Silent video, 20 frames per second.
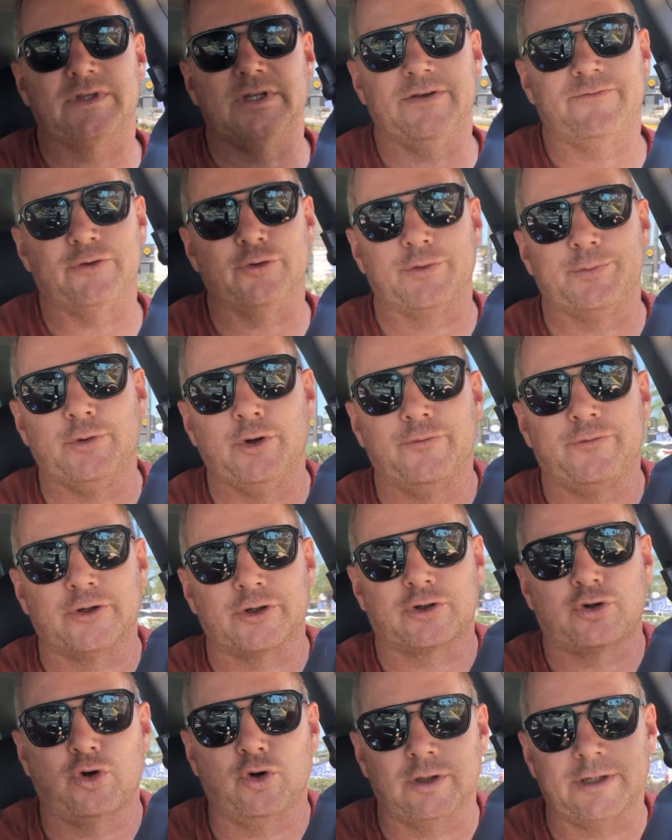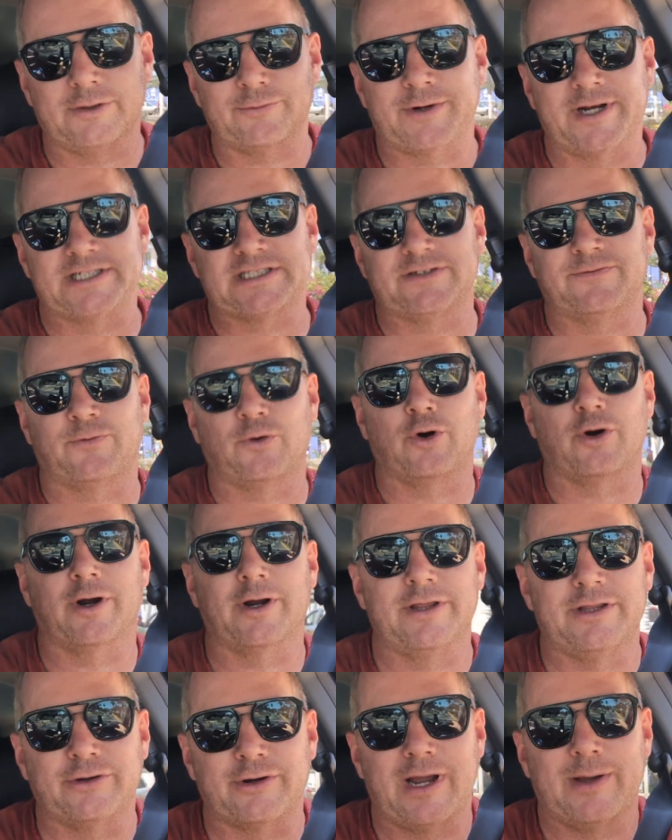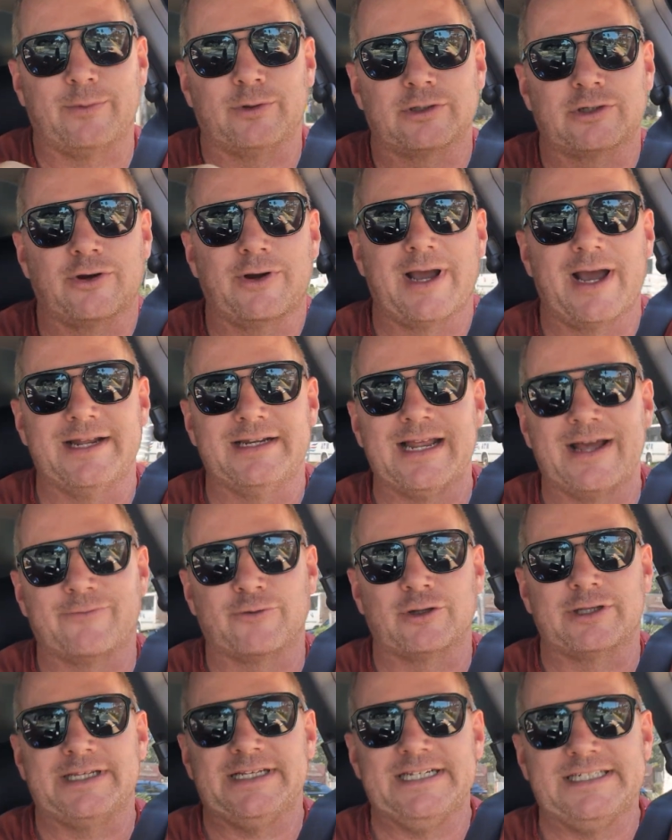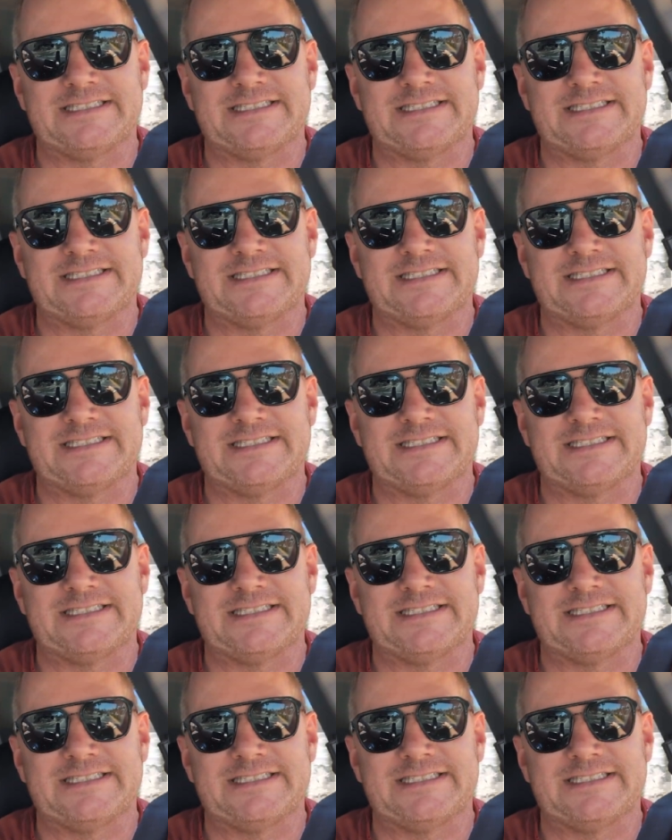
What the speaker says: if you remove your coolant reservoir, you're able to go ahead and have really